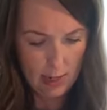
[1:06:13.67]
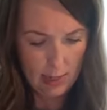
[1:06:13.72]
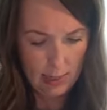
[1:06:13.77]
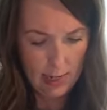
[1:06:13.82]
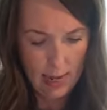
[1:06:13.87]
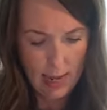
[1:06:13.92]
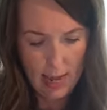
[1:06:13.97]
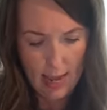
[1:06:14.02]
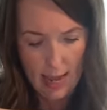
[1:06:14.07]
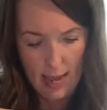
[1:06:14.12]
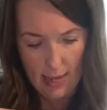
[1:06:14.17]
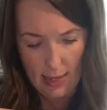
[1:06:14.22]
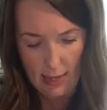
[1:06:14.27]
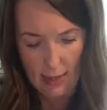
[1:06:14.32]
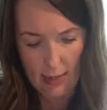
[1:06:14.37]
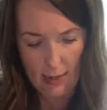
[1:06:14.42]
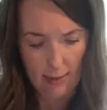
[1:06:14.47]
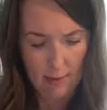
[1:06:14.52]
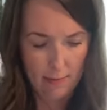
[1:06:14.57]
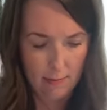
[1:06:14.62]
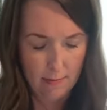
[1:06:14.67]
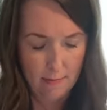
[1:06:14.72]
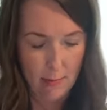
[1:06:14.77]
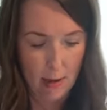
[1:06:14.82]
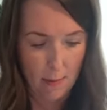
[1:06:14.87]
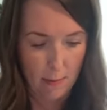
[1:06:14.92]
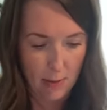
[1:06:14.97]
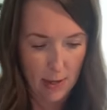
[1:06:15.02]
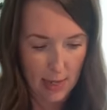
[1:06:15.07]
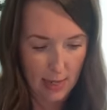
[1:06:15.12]
going to take
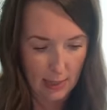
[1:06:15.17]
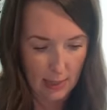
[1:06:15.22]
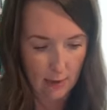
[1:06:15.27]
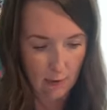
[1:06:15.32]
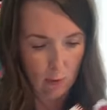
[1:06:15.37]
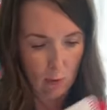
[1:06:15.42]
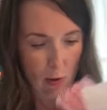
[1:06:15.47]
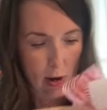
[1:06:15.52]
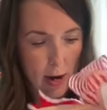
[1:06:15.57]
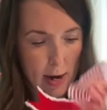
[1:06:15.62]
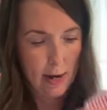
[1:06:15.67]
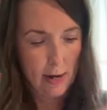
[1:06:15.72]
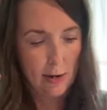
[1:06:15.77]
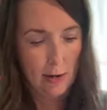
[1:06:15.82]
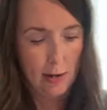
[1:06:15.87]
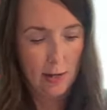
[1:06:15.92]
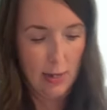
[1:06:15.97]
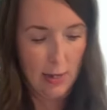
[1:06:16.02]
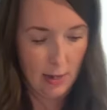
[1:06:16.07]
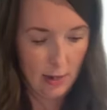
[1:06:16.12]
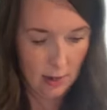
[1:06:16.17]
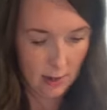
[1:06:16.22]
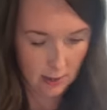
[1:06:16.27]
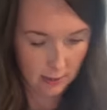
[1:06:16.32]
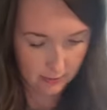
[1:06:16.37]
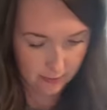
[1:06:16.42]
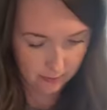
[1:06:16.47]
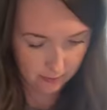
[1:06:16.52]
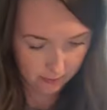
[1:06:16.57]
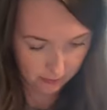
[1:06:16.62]
my piece of wire
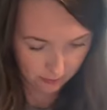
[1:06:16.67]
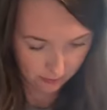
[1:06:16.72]
here.